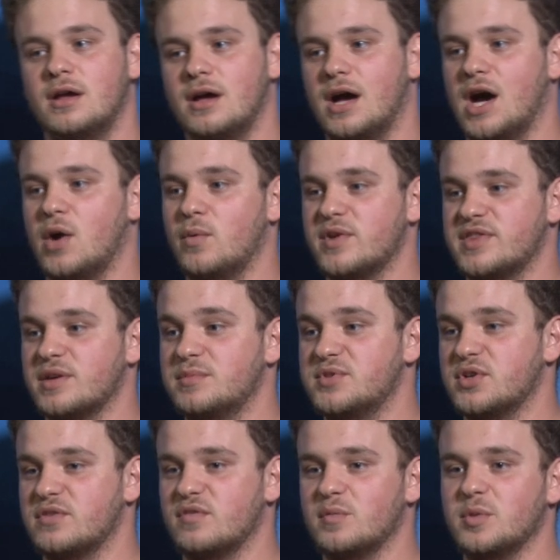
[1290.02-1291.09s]
uh, with
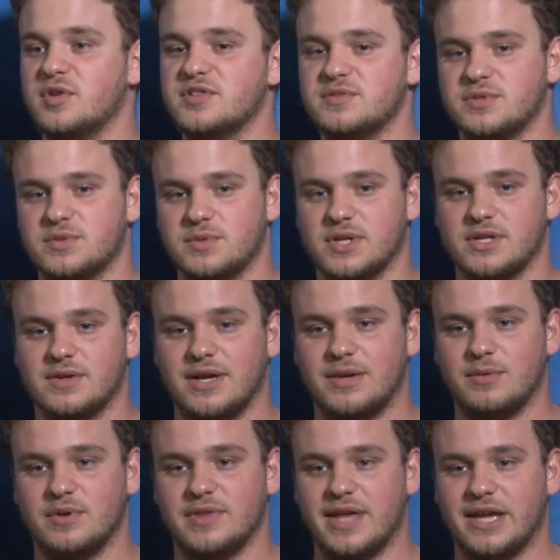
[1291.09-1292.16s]
observables, which work
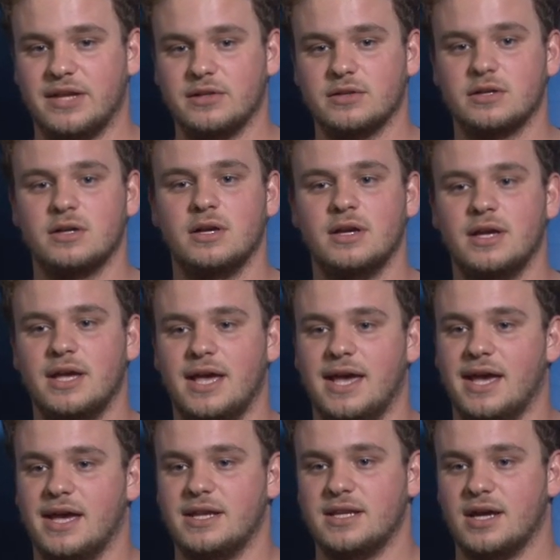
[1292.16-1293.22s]
great with Angular,
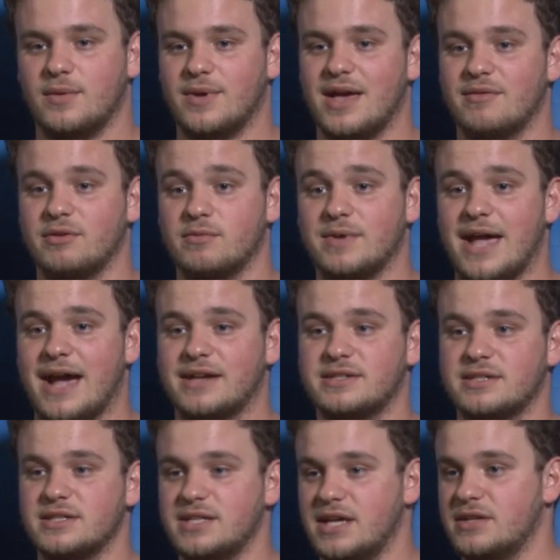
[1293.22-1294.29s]
and uh, we have a
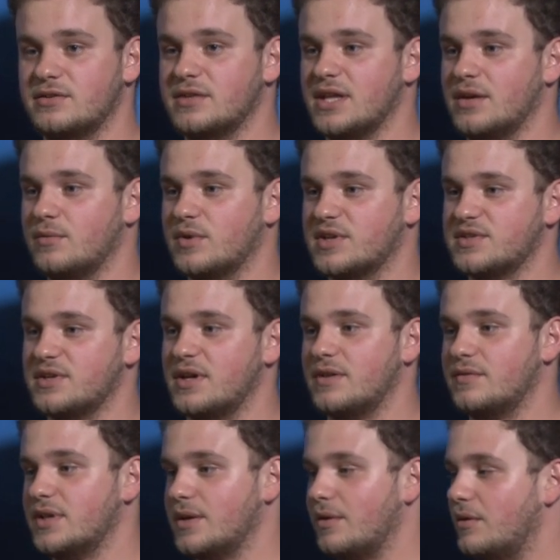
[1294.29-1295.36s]
React container that works uh,
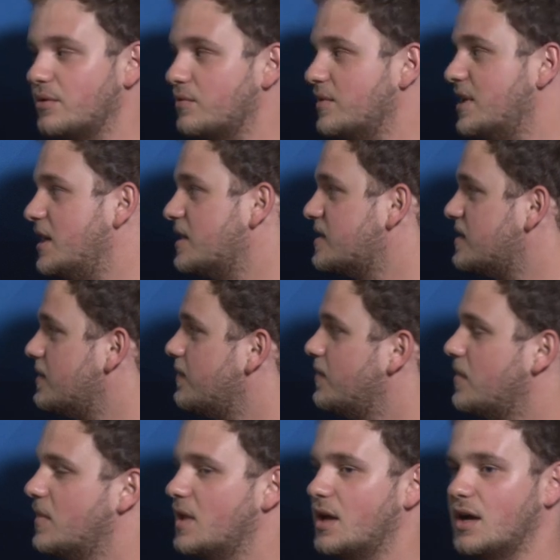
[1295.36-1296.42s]
really well with Redux.
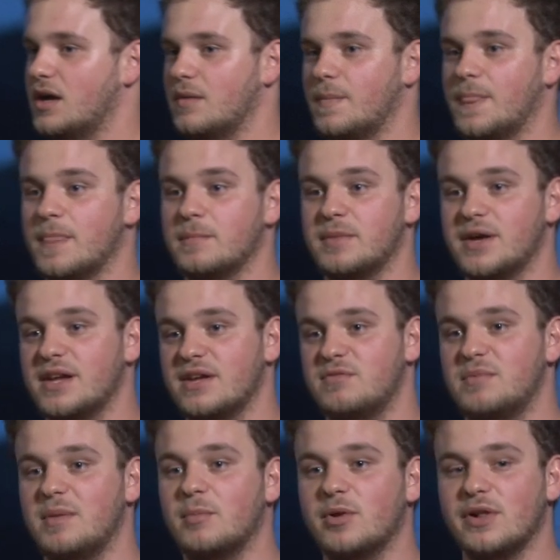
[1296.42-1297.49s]
Um, but
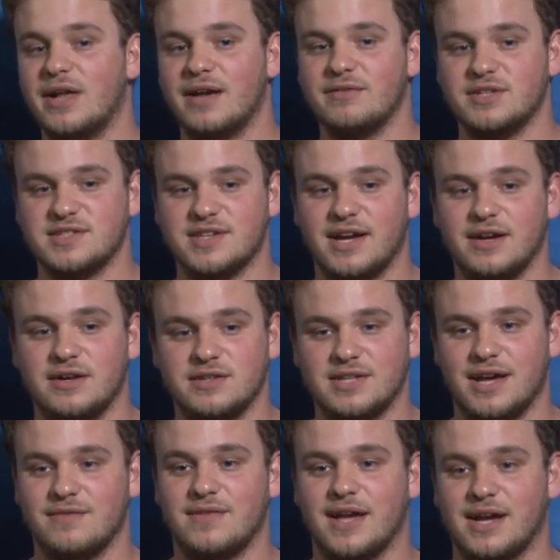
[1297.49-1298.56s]
if people have a desire
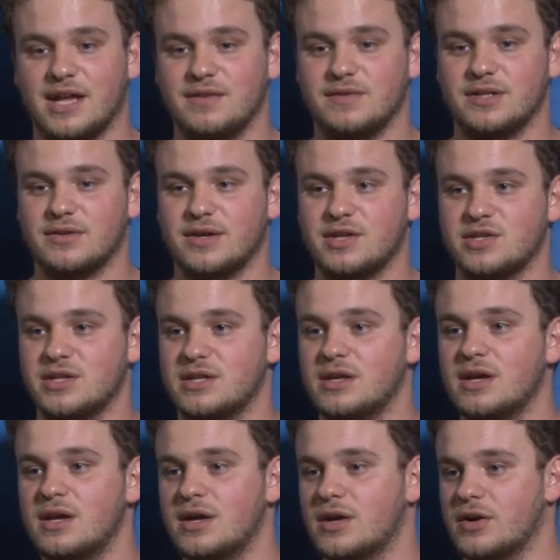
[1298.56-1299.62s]
to have that kind of
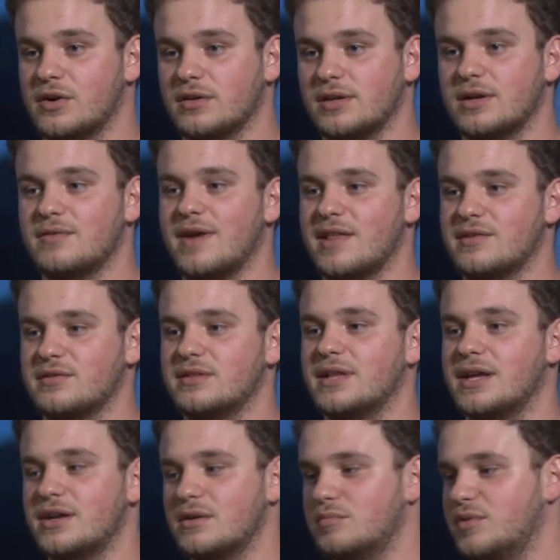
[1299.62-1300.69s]
integration earlier rather than
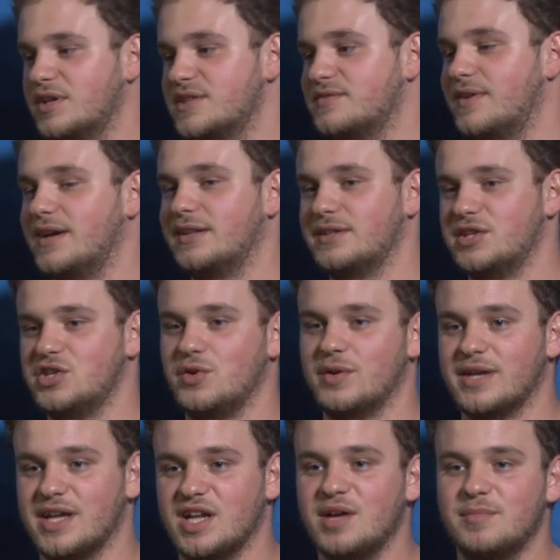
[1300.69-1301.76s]
later, please file an issue
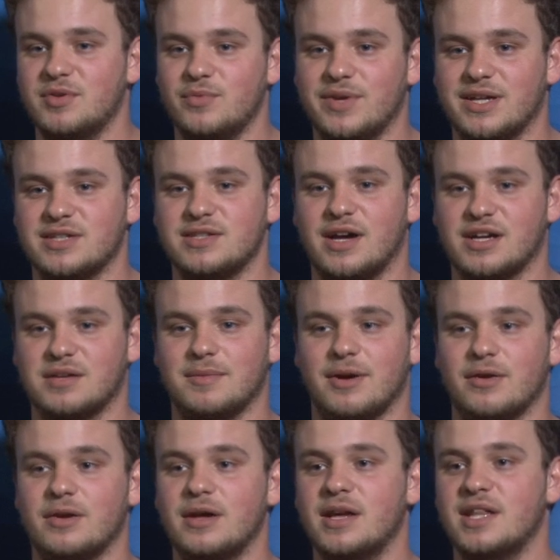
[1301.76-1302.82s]
on GitHub and we can talk
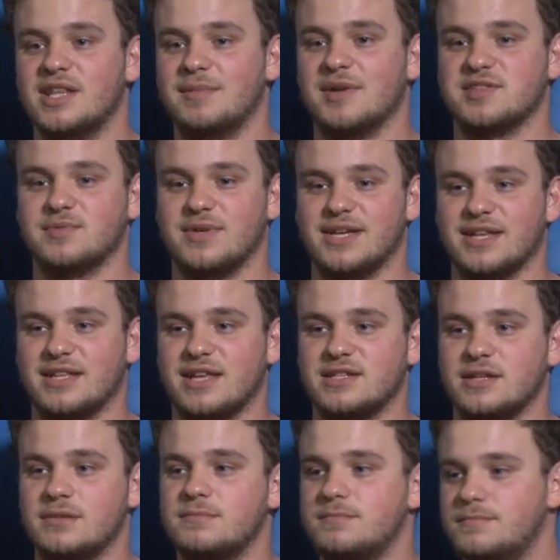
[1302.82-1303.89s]
about the best way to get that
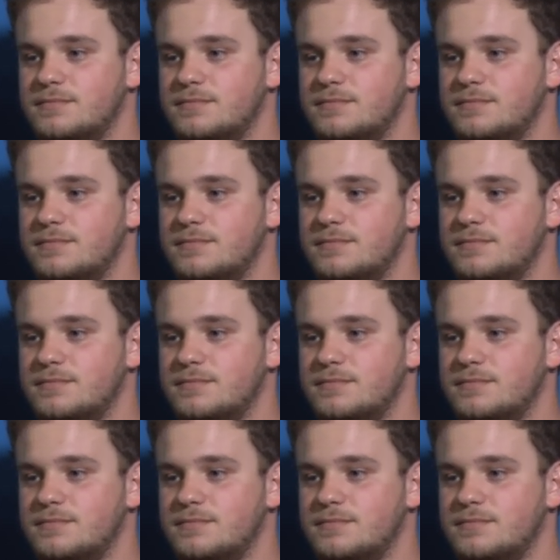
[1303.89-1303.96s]
done.